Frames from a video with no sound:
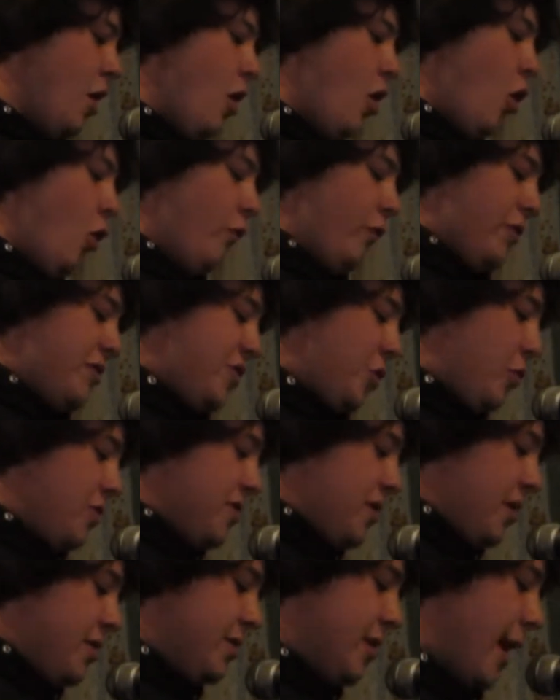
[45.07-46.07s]
Overdose
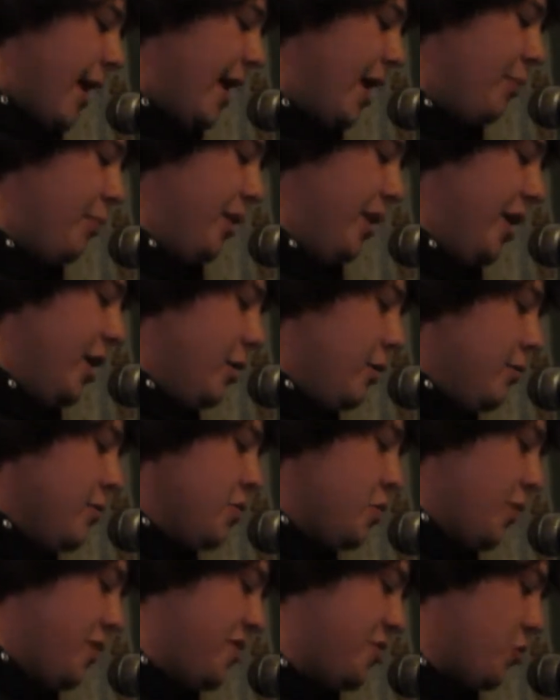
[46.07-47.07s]
on diet pills
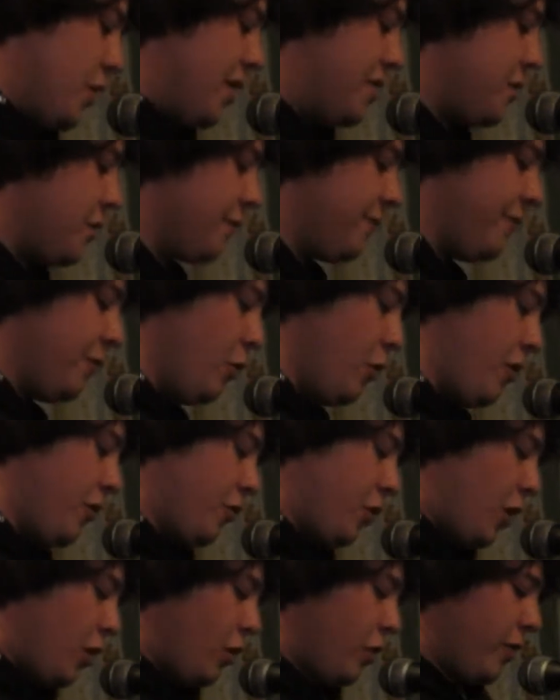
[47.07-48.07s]
with stress on full
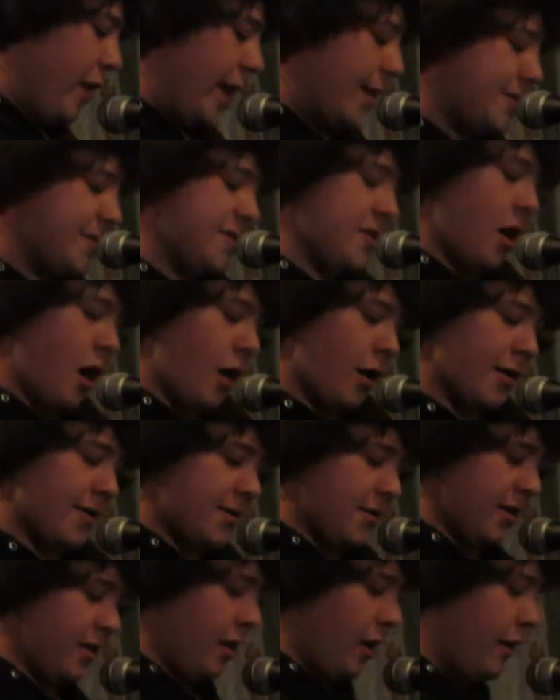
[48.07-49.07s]
throttle? That's
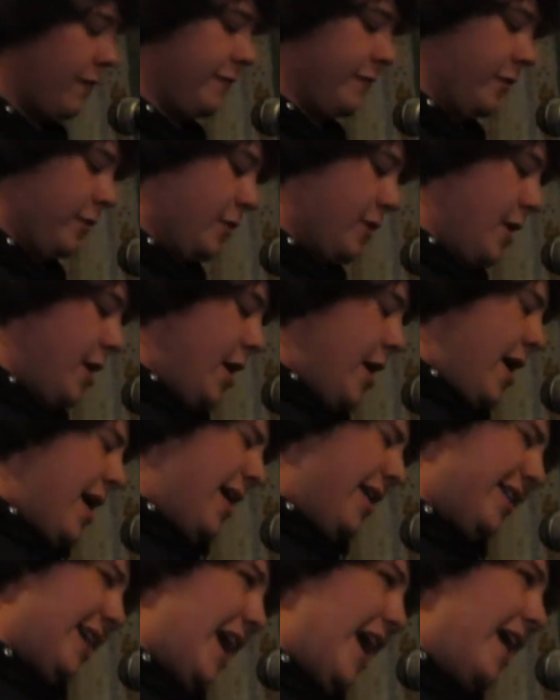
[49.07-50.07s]
honestly awful.
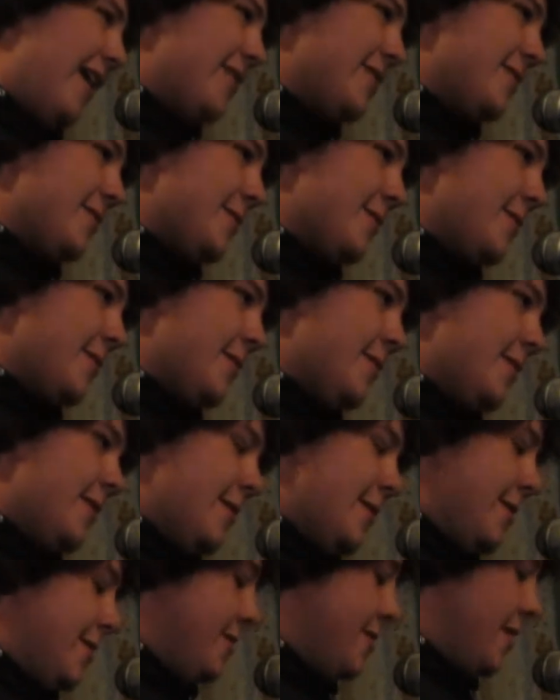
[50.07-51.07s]
And guys,
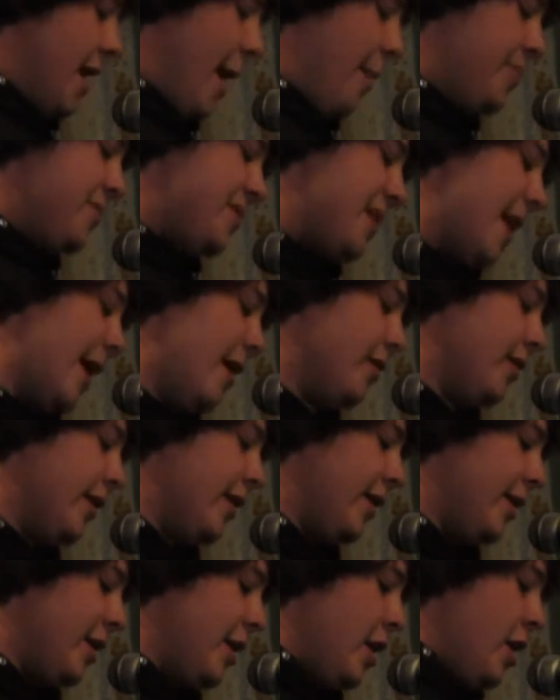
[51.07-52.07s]
stop
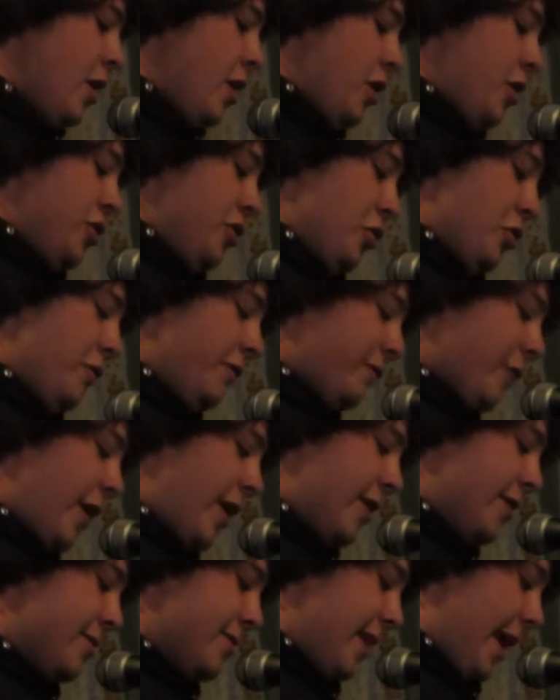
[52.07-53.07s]
telling your
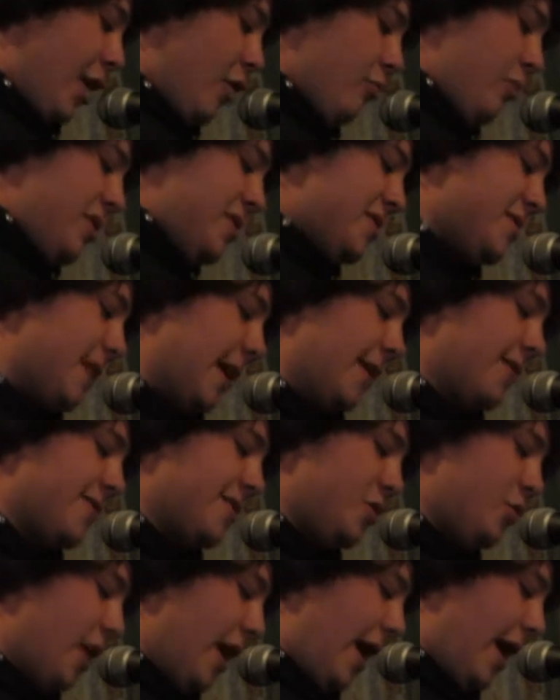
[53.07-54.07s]
friends how much sex
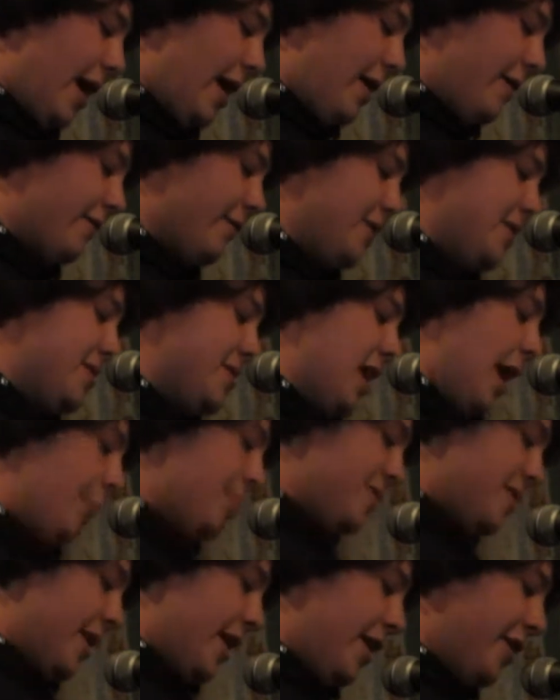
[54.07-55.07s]
you have and
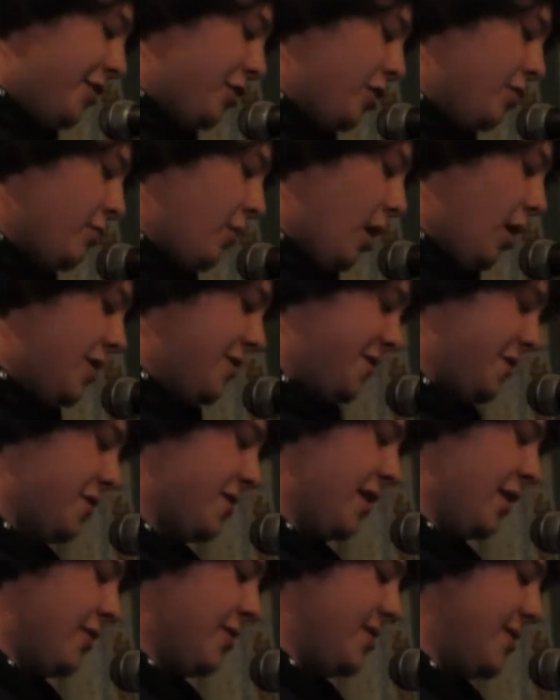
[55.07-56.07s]
stop saying you're a monster
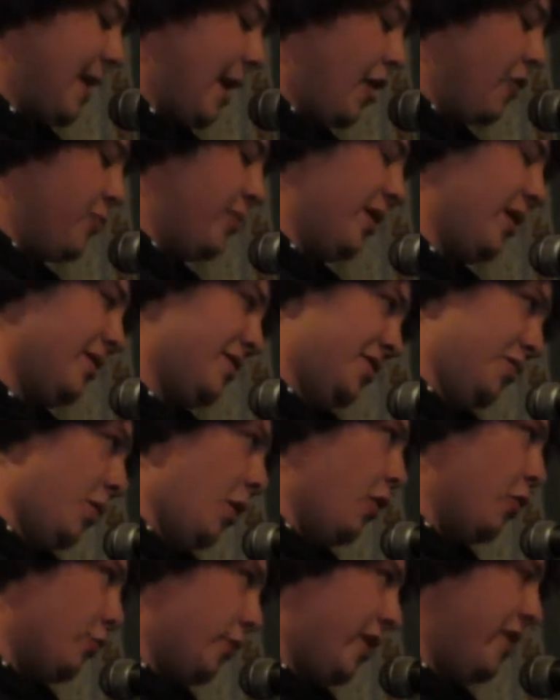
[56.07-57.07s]
down south because you
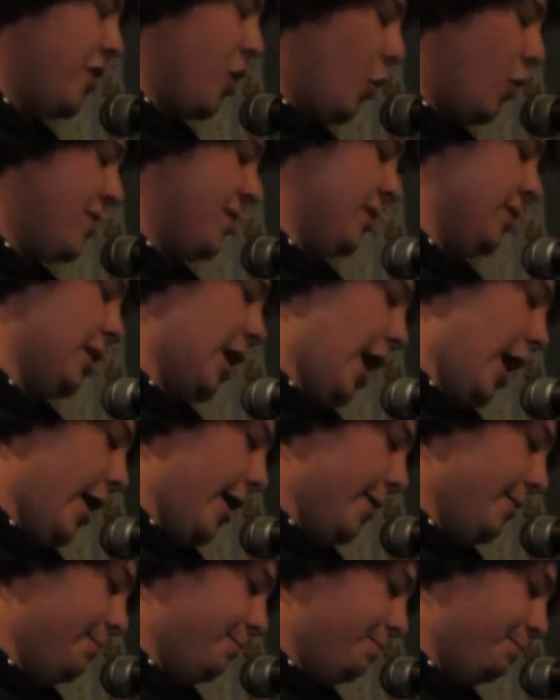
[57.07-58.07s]
already know it's a
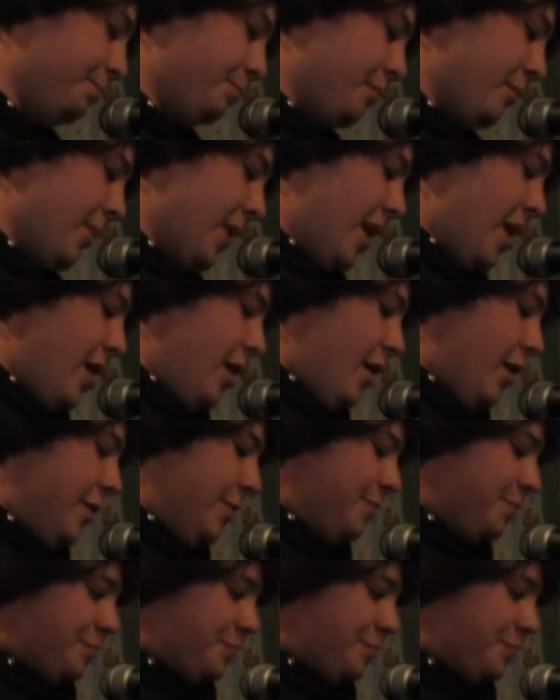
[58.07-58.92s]
lie.